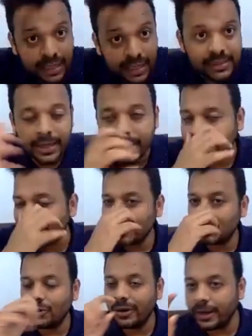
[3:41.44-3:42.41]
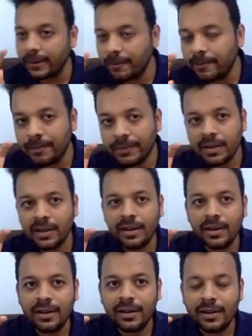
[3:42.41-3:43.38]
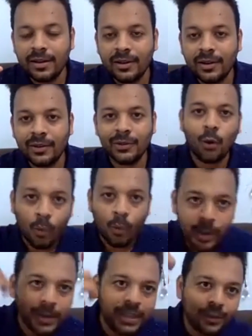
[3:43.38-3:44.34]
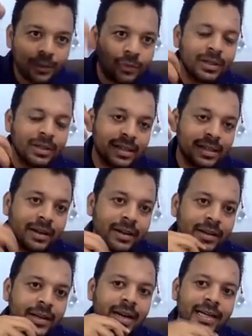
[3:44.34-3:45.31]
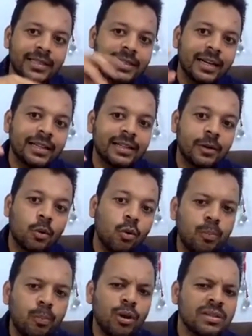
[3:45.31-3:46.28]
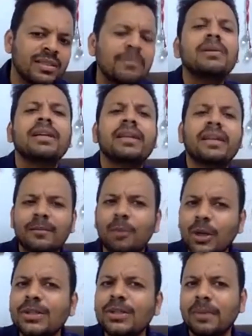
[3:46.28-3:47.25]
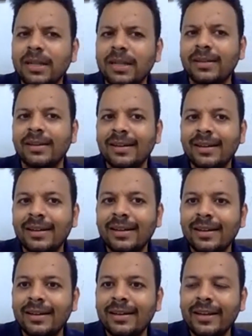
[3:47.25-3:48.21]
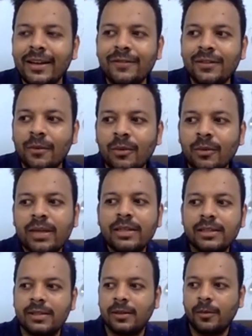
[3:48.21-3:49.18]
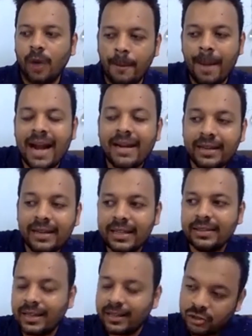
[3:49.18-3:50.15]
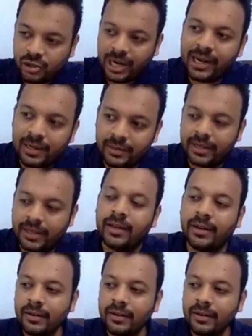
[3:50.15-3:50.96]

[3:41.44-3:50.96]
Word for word: this entire story, the homeopathic world started understanding that, oh, possibly, possibly, if someone is abandoning their child there,